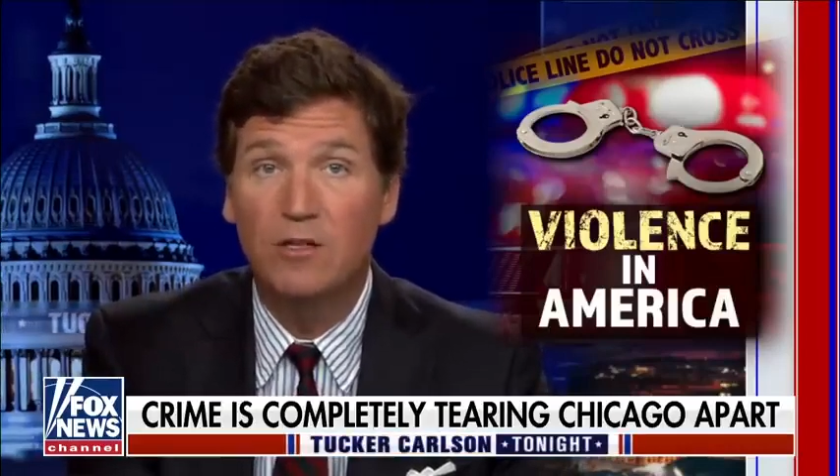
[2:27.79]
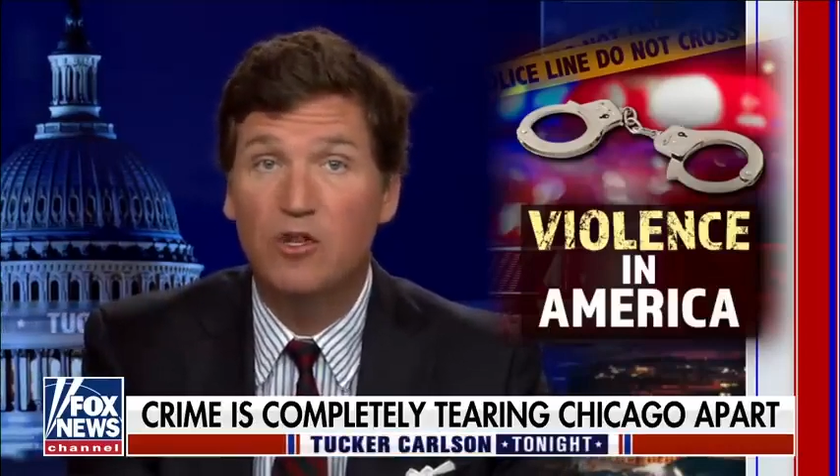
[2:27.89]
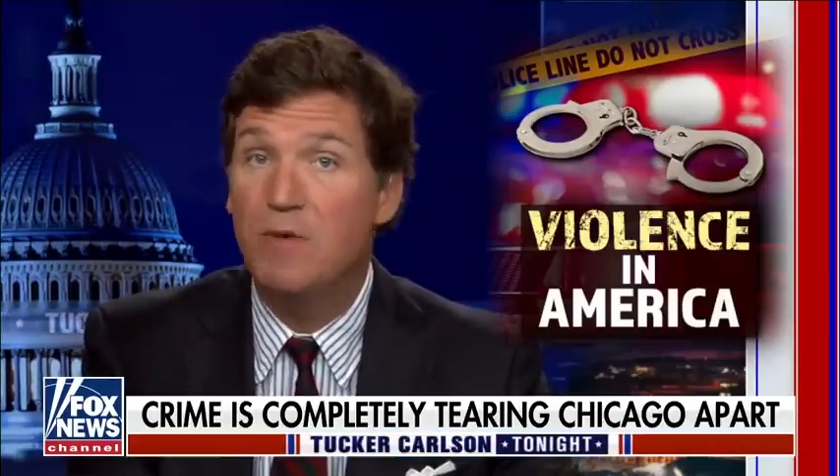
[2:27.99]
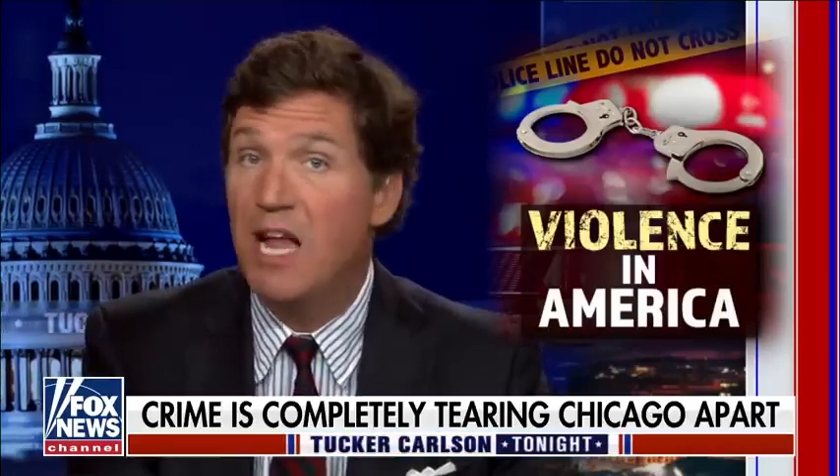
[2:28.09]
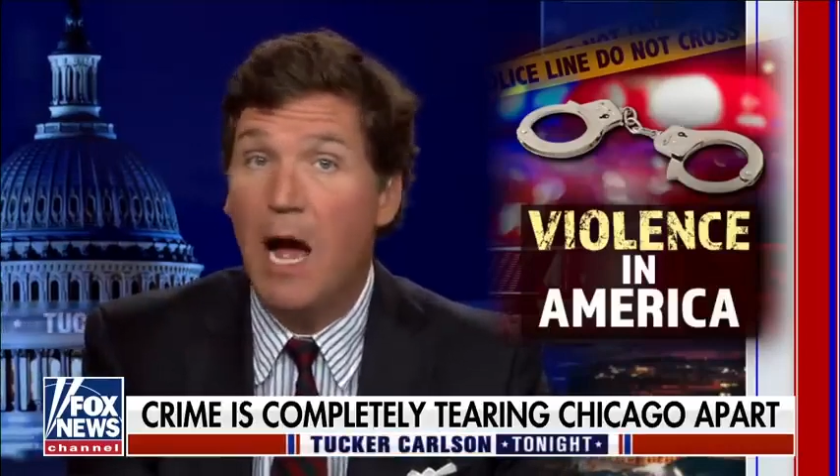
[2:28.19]

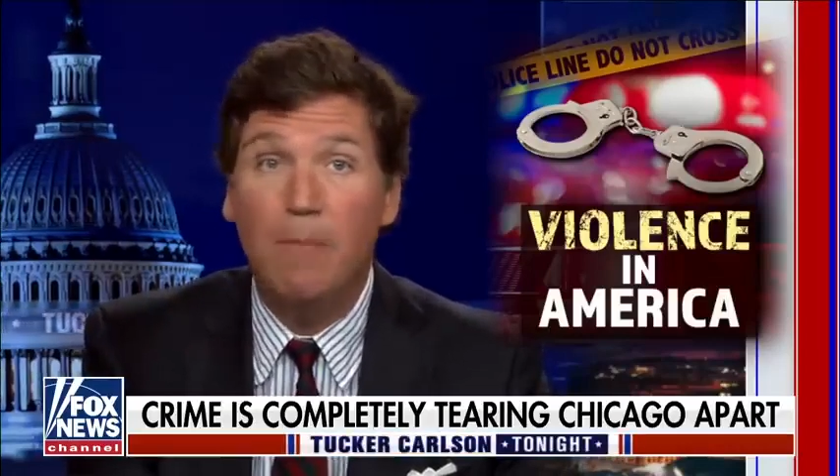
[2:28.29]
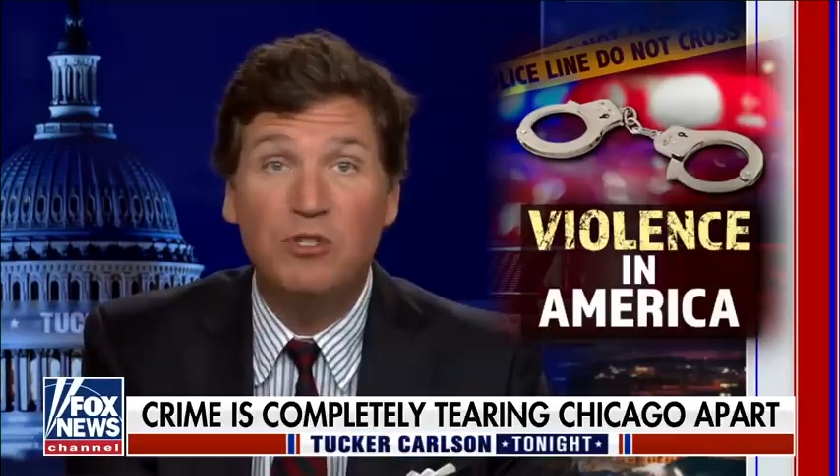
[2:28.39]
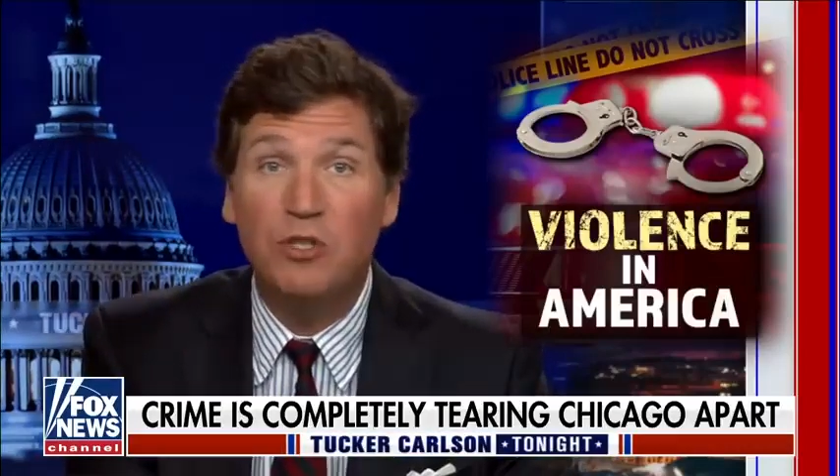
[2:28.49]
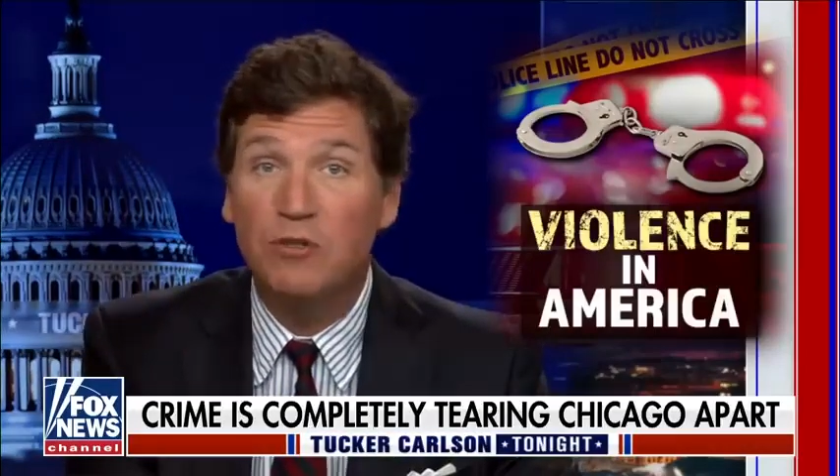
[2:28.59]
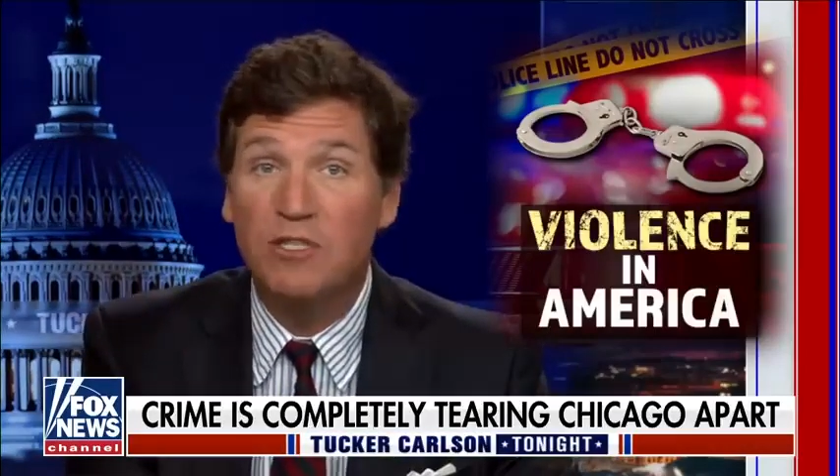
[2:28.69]
Too many
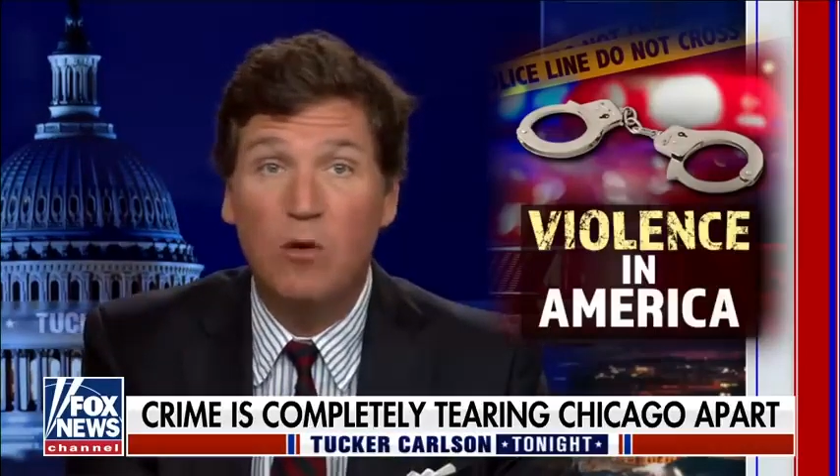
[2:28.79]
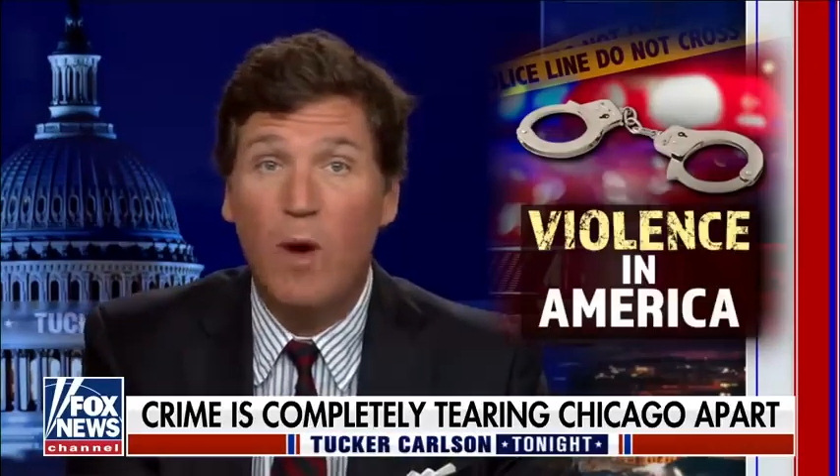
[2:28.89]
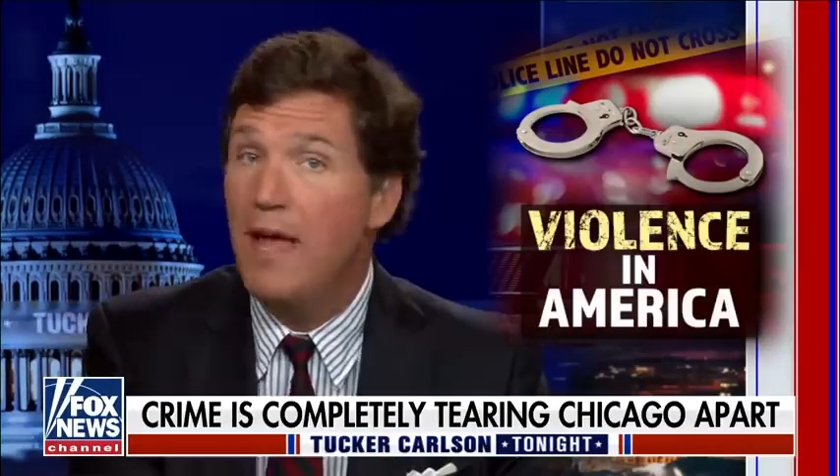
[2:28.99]
obstacles in the